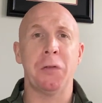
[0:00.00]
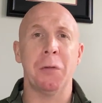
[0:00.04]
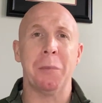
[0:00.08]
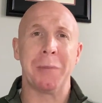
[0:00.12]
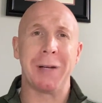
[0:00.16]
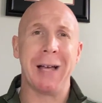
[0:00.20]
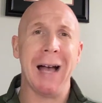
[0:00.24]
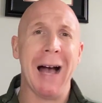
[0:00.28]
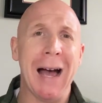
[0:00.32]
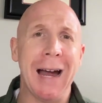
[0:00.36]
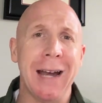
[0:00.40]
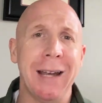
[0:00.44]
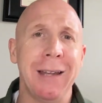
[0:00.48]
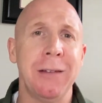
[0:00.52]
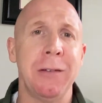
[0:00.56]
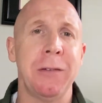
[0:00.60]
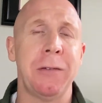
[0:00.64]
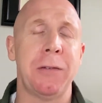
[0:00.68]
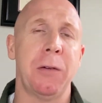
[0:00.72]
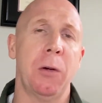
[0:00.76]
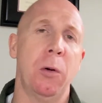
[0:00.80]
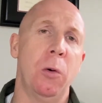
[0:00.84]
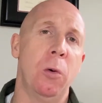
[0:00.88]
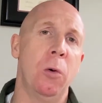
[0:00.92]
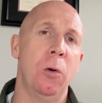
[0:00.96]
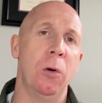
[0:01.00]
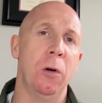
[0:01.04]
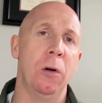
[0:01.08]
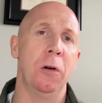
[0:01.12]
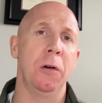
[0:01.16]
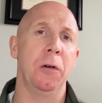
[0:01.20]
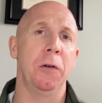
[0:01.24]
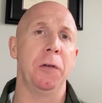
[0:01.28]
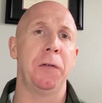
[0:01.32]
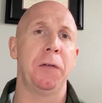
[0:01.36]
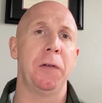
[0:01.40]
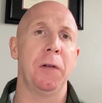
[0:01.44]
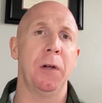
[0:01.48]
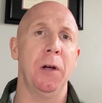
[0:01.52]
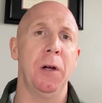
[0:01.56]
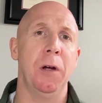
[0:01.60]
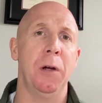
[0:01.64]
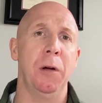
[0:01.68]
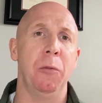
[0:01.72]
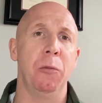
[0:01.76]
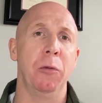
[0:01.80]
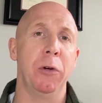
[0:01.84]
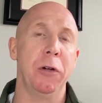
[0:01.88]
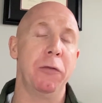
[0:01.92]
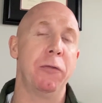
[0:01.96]
guidance or
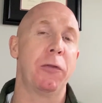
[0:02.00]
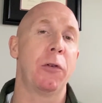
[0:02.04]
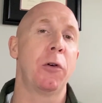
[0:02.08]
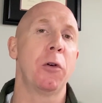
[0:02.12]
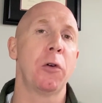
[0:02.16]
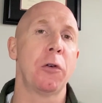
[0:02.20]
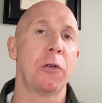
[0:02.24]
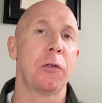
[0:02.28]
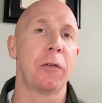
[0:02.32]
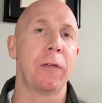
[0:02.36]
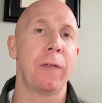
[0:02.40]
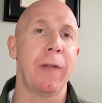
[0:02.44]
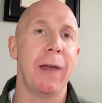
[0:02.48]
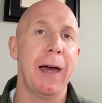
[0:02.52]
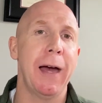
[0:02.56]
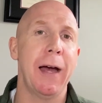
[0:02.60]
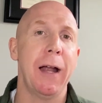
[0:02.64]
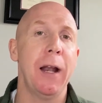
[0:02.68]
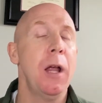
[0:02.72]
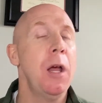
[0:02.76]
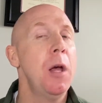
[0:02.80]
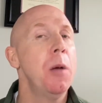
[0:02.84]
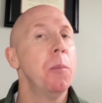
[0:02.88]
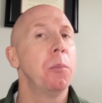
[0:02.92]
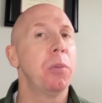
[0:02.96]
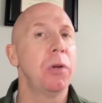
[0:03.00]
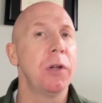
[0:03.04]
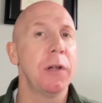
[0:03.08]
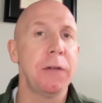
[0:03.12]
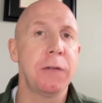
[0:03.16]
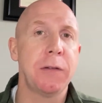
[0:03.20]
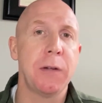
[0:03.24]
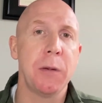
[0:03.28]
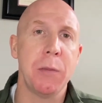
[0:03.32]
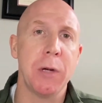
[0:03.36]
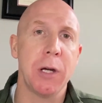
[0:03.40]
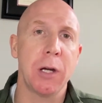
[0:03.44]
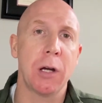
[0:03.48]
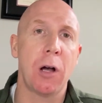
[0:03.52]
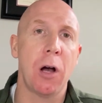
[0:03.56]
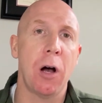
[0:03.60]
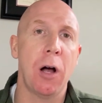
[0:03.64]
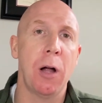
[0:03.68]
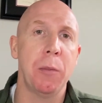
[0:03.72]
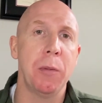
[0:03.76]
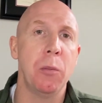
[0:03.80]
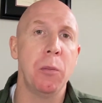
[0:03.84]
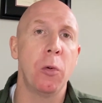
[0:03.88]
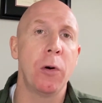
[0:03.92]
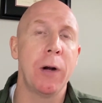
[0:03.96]
some referrals for that, please give me a call.
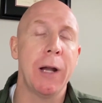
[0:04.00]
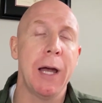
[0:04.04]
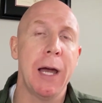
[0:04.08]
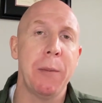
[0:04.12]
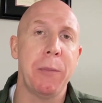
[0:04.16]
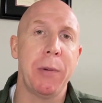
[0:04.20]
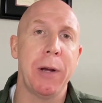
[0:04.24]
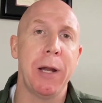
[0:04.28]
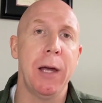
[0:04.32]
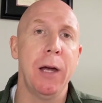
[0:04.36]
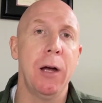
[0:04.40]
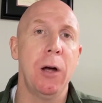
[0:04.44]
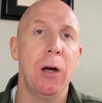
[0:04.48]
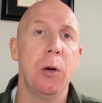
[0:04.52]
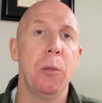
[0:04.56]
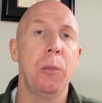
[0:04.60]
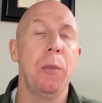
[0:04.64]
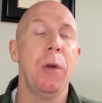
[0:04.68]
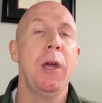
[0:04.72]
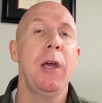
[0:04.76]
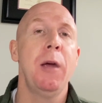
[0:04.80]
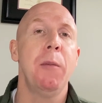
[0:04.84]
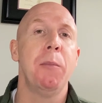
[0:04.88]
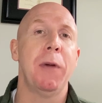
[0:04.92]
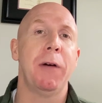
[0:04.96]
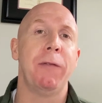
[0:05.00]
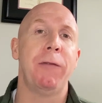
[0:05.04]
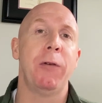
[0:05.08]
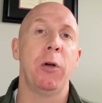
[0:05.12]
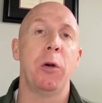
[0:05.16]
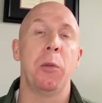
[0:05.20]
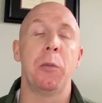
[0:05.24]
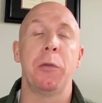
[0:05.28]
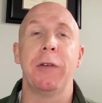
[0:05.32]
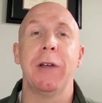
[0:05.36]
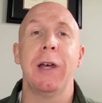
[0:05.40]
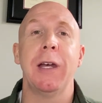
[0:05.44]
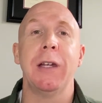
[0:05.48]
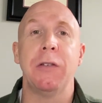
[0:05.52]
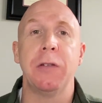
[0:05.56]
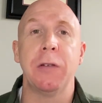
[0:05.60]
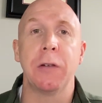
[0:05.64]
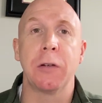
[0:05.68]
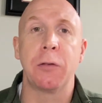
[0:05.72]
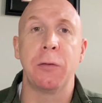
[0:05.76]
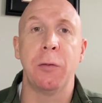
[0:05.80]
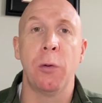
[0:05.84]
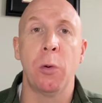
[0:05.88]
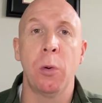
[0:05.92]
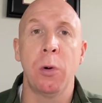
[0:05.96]
I'll be more than happy to help. My phone number is
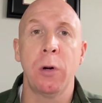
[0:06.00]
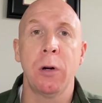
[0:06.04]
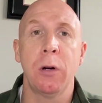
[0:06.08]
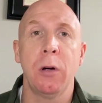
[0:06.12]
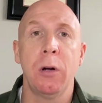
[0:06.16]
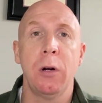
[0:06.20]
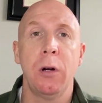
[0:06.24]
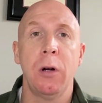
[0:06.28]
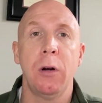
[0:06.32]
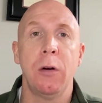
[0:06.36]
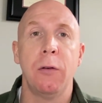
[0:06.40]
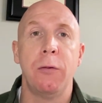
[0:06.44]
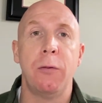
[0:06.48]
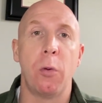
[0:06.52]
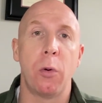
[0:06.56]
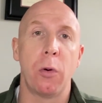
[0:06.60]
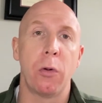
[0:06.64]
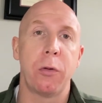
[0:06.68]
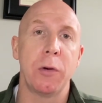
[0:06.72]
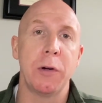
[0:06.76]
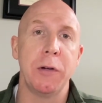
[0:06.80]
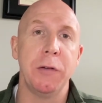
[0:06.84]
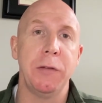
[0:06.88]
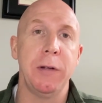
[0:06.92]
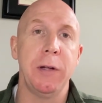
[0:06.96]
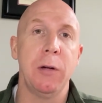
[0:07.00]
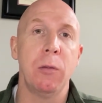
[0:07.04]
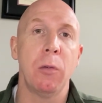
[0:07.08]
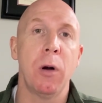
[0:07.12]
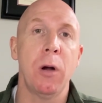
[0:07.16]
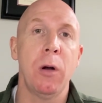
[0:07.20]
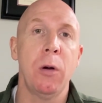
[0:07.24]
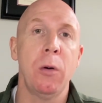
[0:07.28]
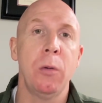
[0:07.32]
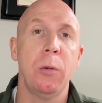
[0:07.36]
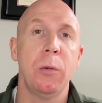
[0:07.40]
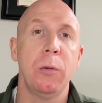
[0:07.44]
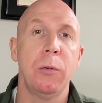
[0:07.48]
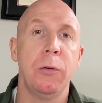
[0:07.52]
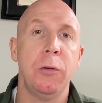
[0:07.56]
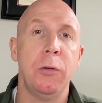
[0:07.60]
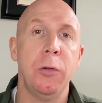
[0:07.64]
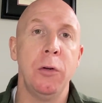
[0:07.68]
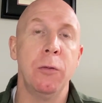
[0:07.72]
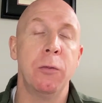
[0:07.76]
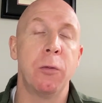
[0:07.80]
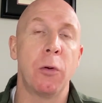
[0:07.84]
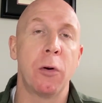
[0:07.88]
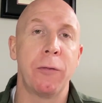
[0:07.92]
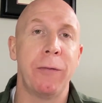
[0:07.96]

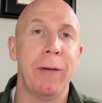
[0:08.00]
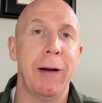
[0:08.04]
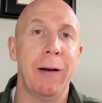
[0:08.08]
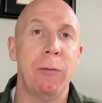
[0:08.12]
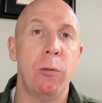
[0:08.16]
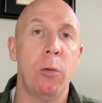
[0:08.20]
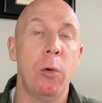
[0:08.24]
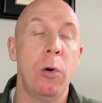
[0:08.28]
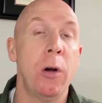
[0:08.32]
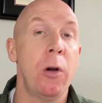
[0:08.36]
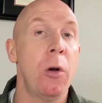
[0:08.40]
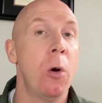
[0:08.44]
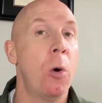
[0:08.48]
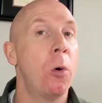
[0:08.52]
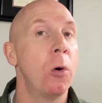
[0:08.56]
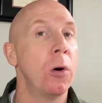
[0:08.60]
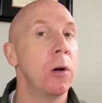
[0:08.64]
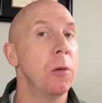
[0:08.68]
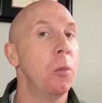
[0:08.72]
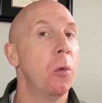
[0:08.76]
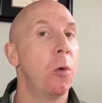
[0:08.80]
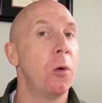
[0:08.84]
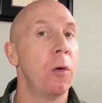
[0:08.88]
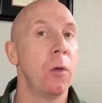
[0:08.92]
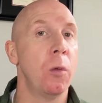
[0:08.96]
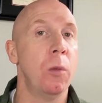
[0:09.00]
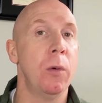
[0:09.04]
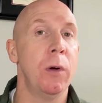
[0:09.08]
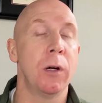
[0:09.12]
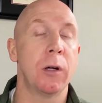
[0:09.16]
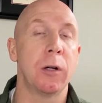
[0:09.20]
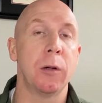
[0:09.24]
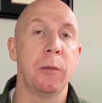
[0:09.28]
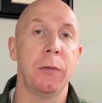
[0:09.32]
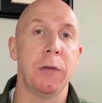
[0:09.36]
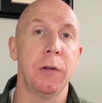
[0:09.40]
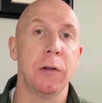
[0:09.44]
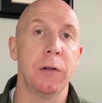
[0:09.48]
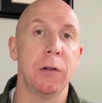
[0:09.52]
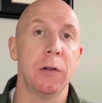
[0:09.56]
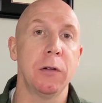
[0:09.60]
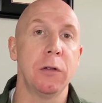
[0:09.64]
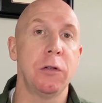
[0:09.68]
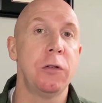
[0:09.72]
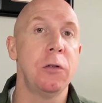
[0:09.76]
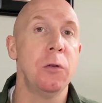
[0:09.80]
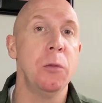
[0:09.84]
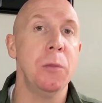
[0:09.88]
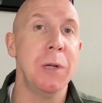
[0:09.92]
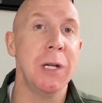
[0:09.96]
864-430-2451, or you're more than welcome to
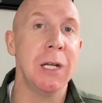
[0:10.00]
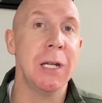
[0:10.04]
shoot me